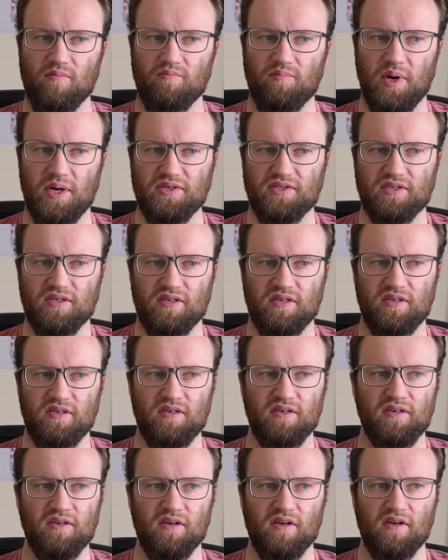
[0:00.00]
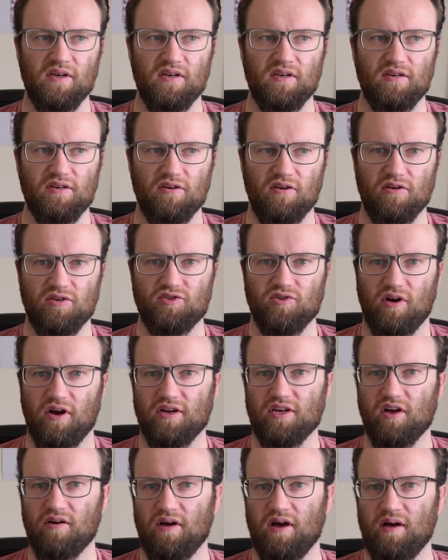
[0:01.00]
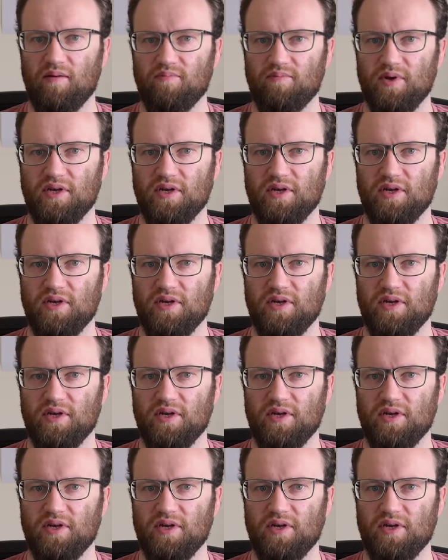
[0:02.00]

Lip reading: basically, try and go out,